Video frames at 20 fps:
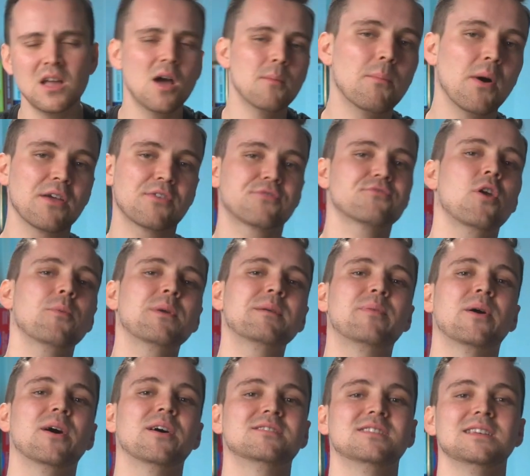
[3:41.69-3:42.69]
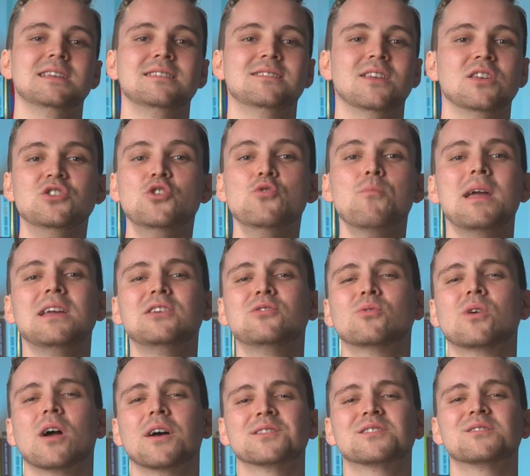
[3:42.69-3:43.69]
By throwing parties, you make your
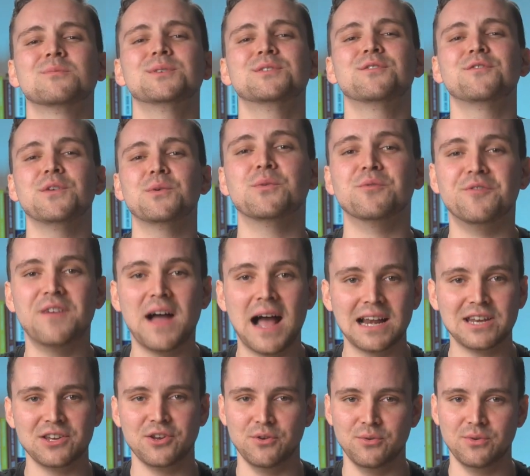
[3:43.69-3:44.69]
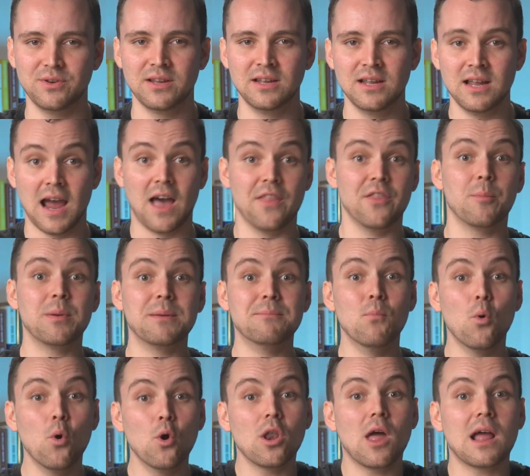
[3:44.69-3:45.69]
customers feel valued, and they'll be
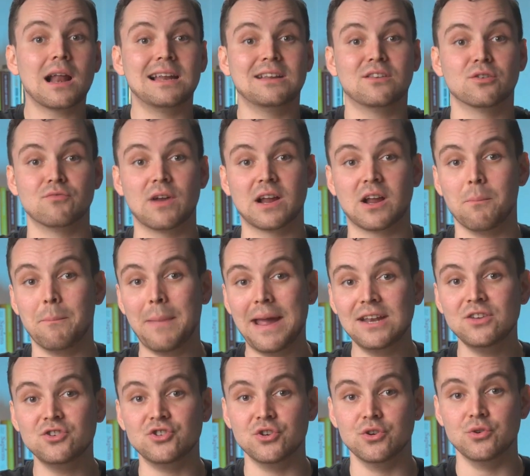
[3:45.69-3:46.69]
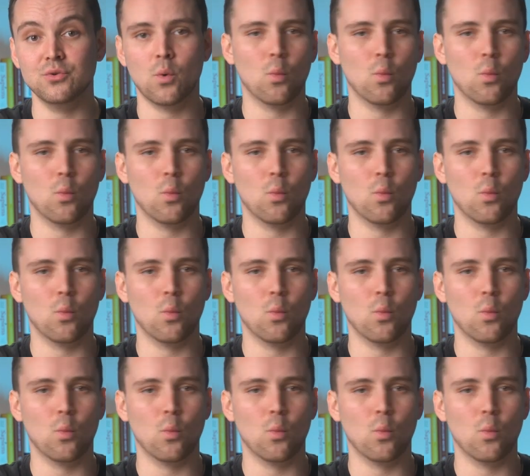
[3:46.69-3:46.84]
more likely to recommend you